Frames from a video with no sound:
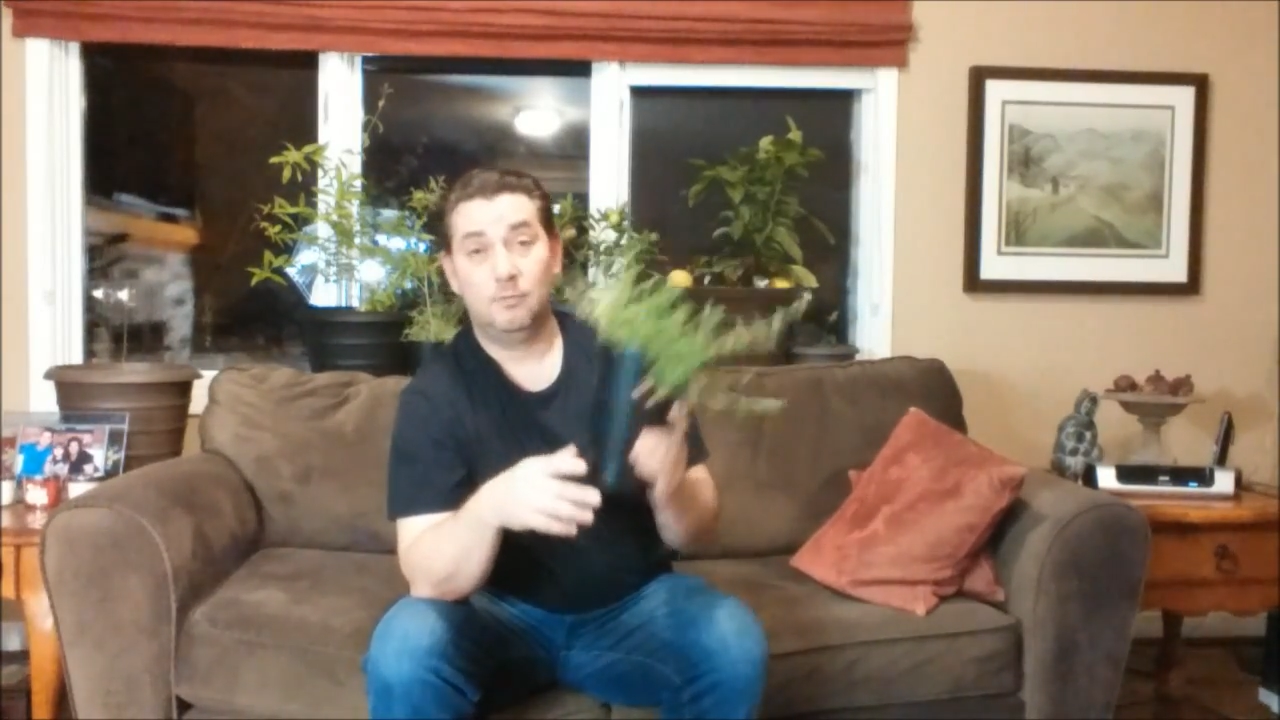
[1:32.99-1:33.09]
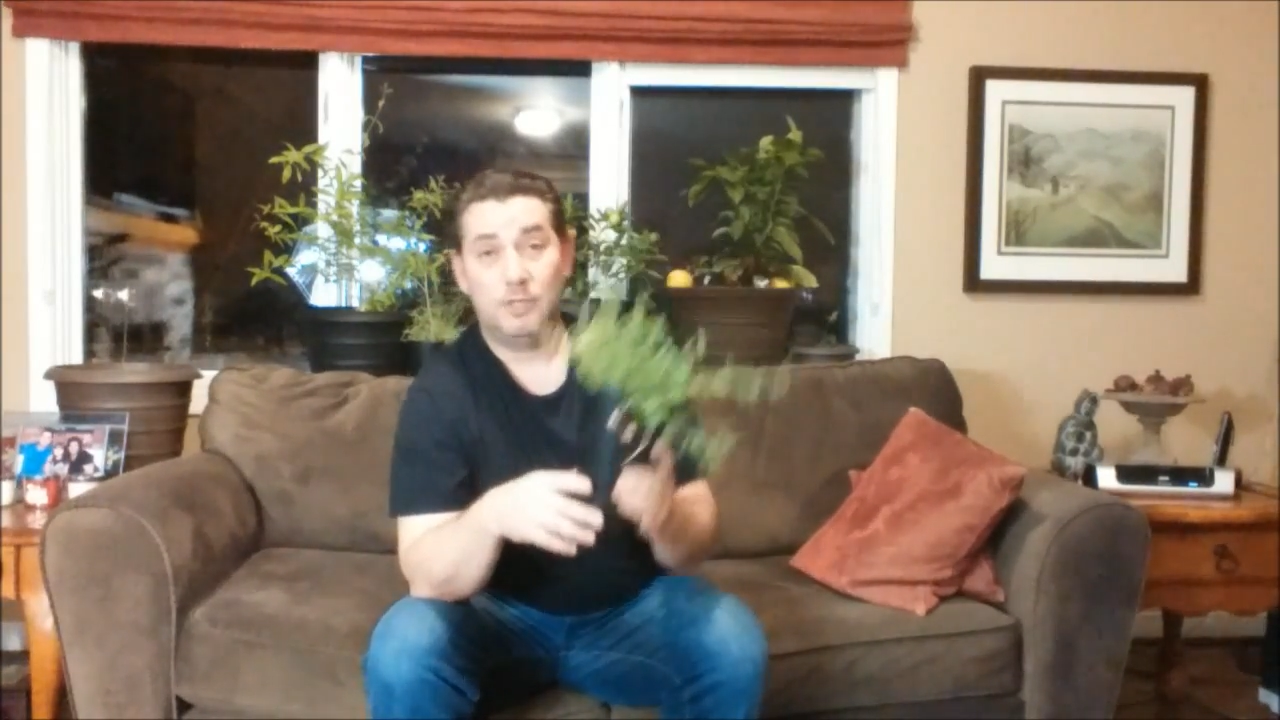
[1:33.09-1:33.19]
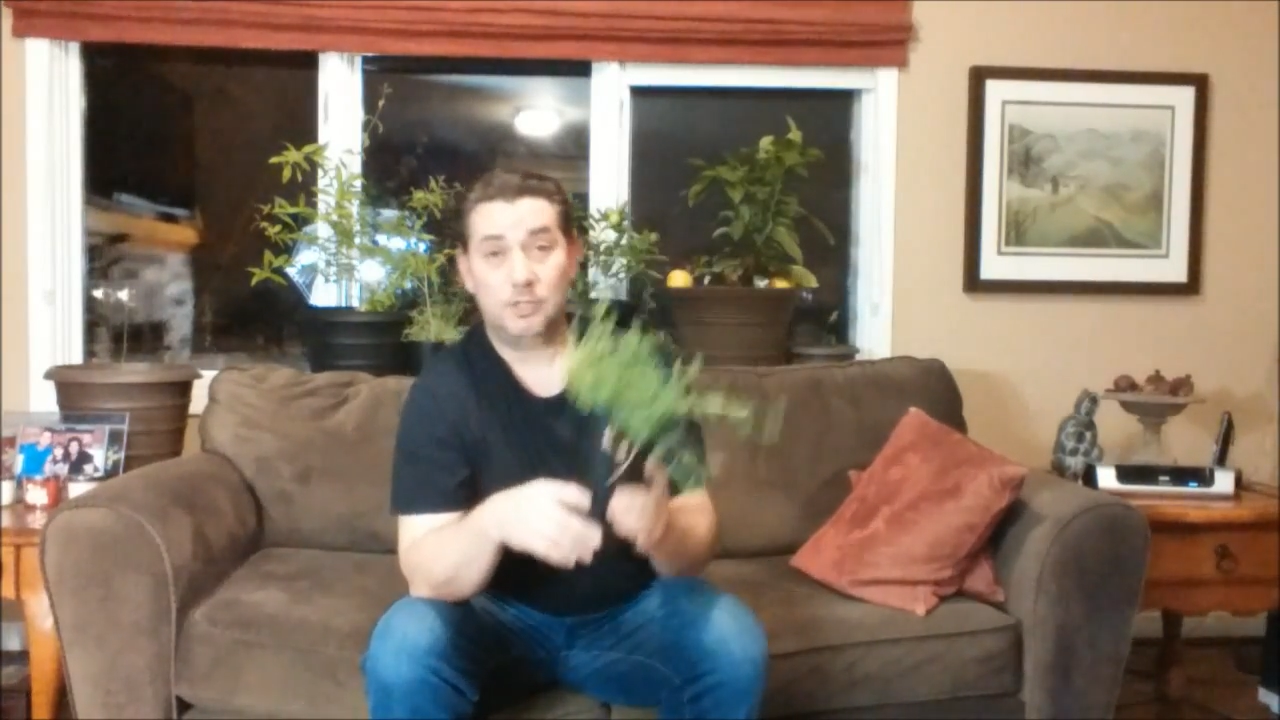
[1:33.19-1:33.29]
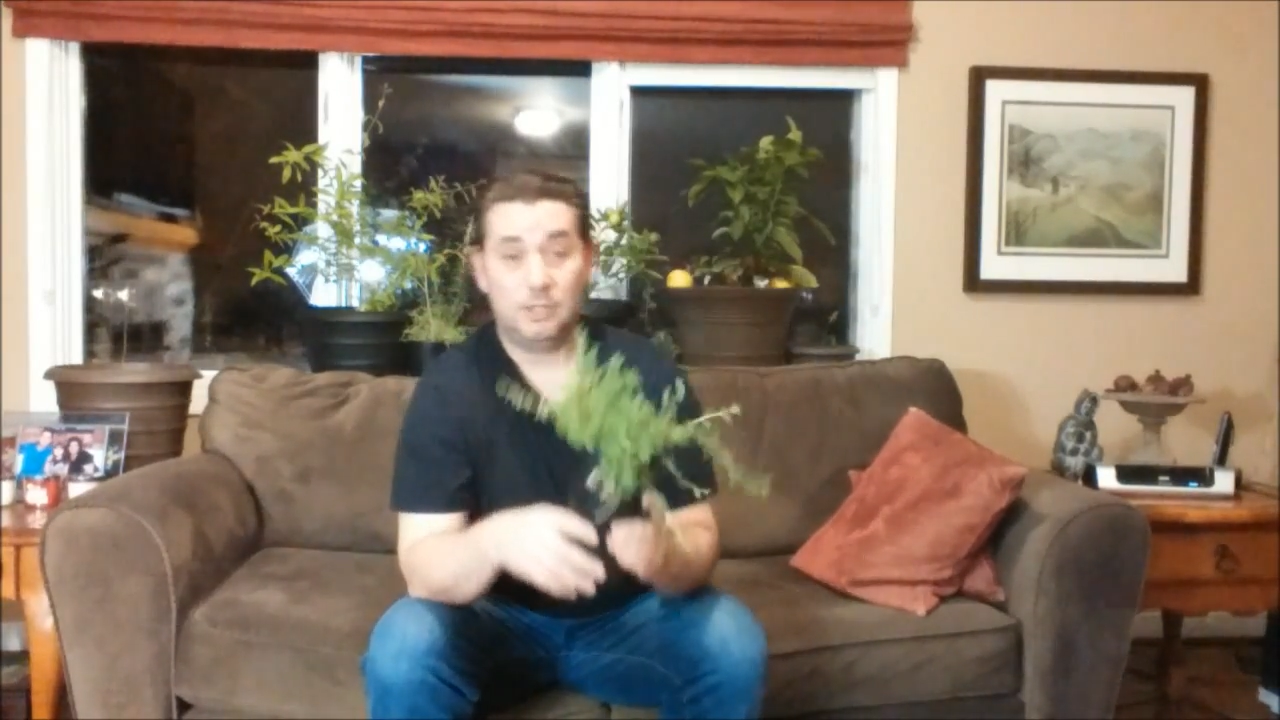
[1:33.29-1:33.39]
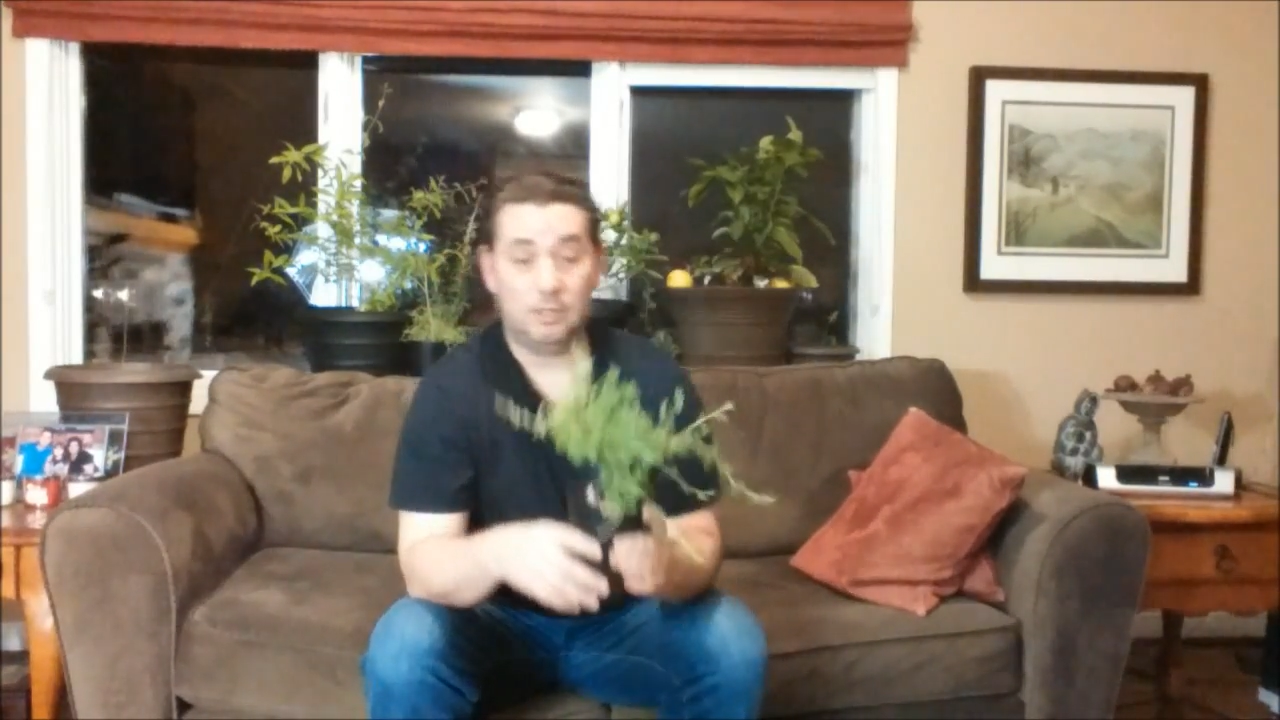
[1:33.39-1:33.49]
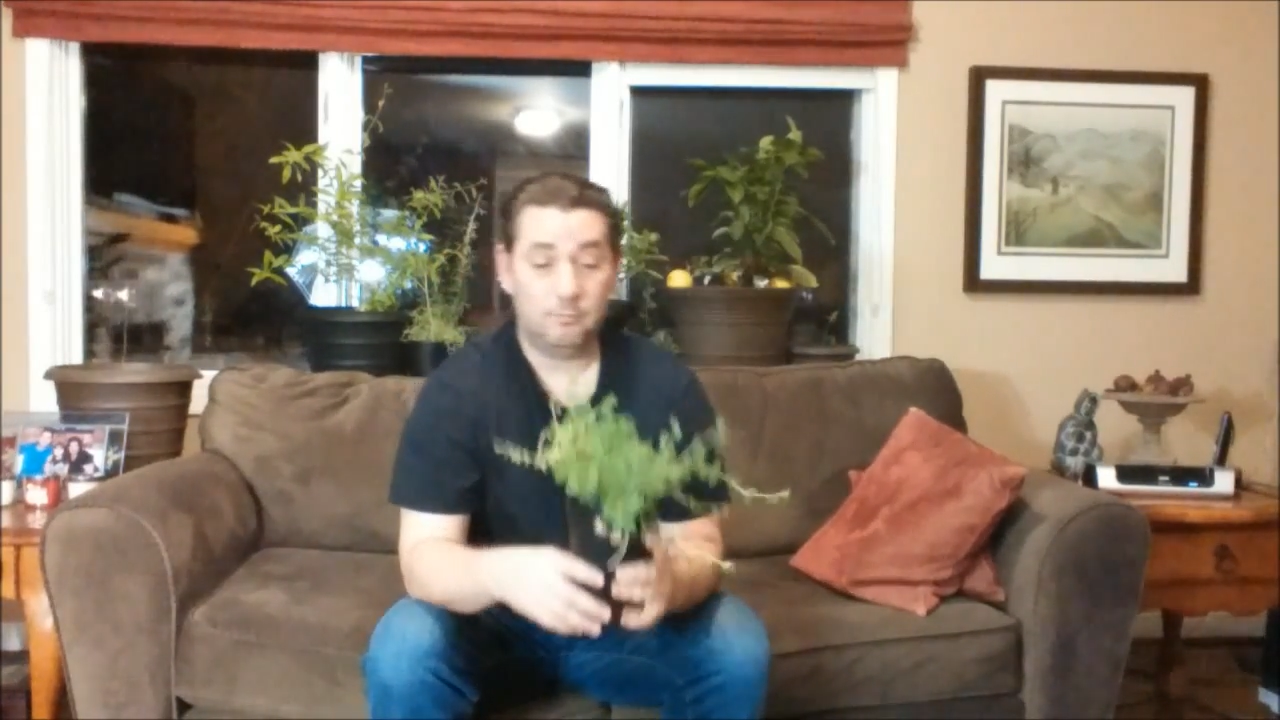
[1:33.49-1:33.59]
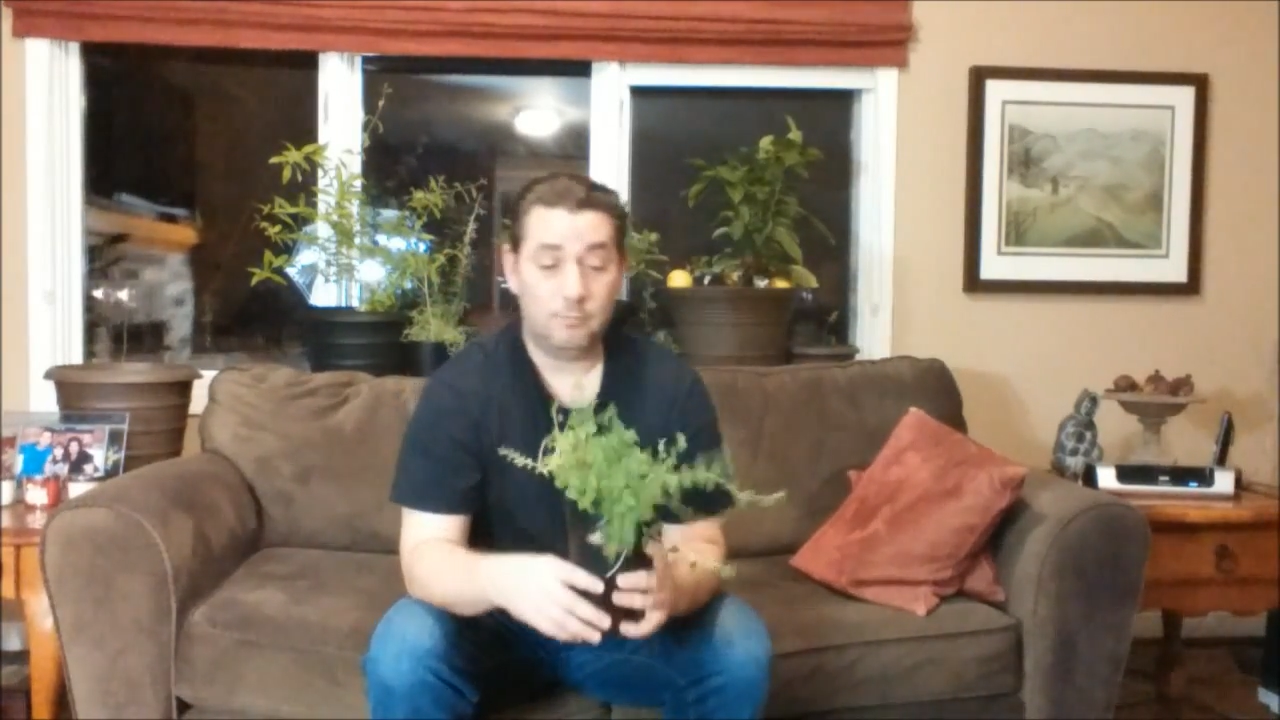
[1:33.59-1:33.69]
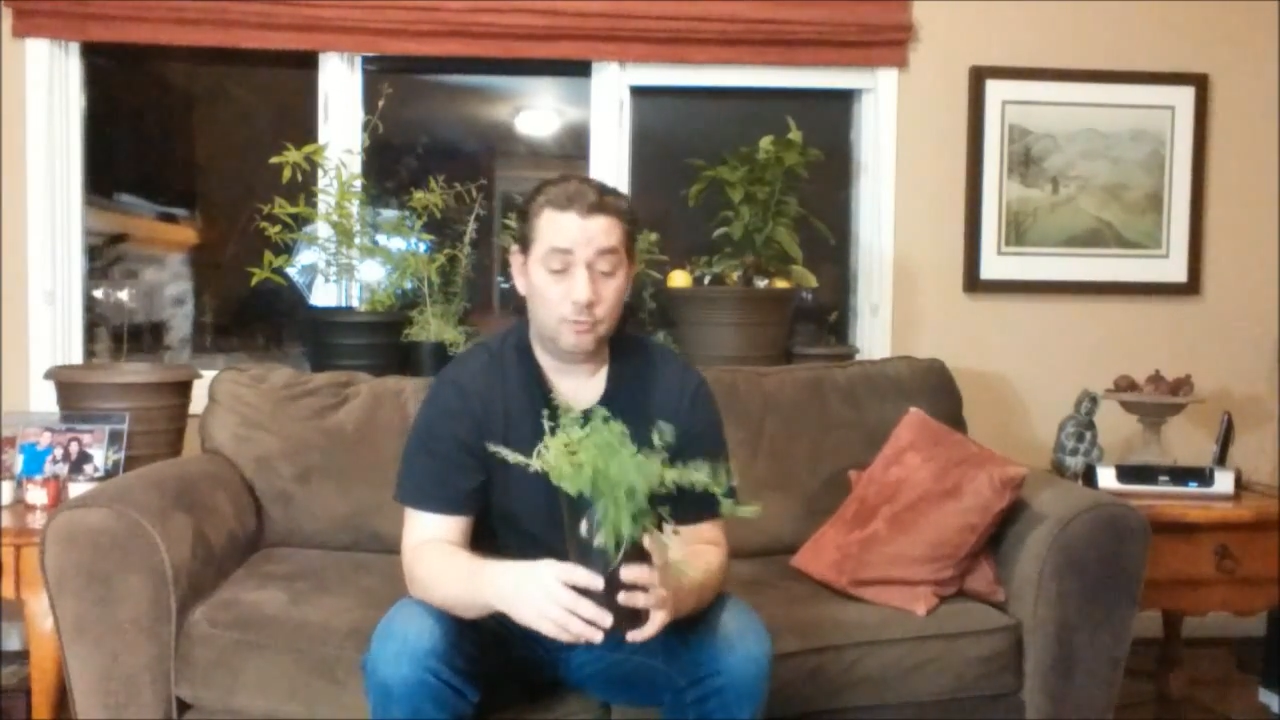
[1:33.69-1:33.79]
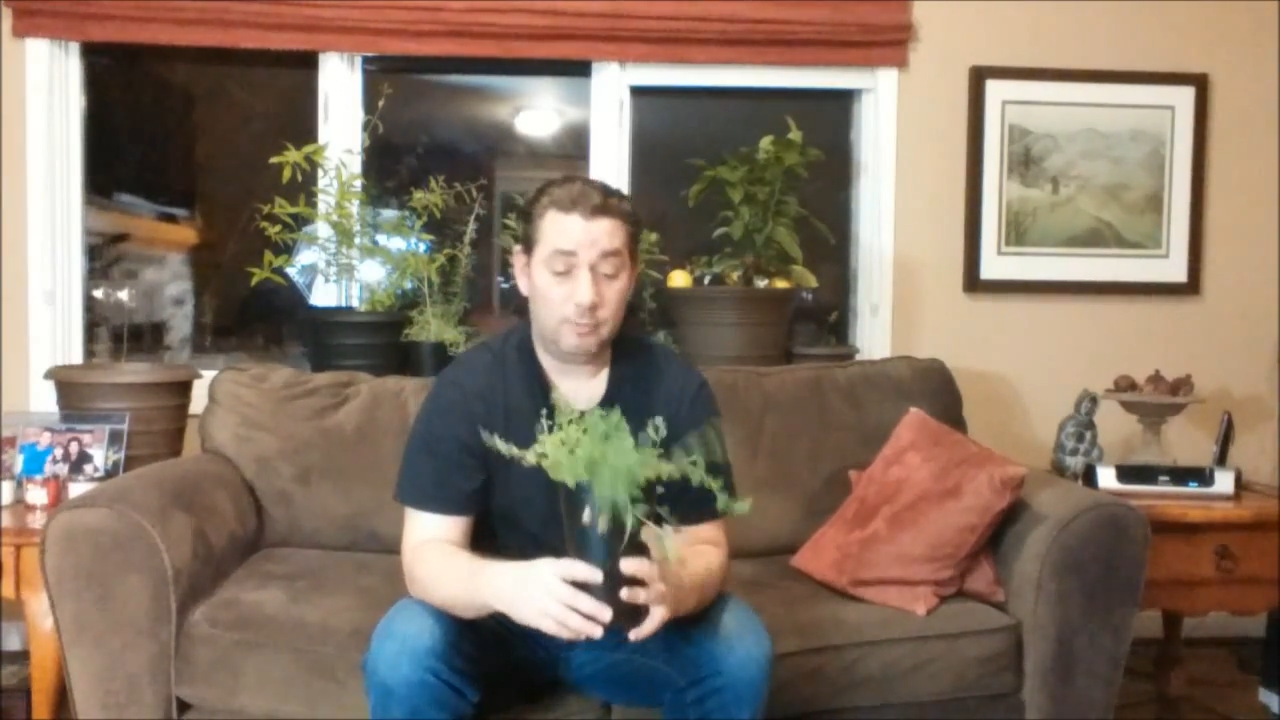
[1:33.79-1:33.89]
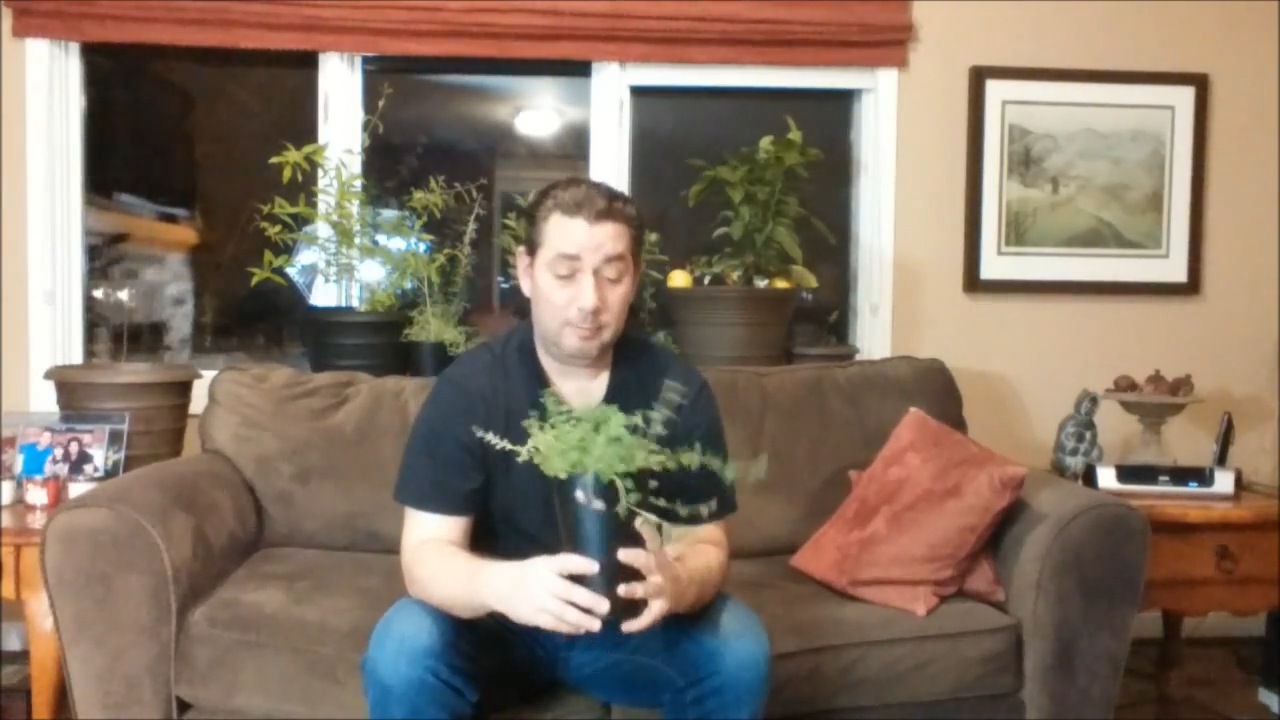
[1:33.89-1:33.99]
which most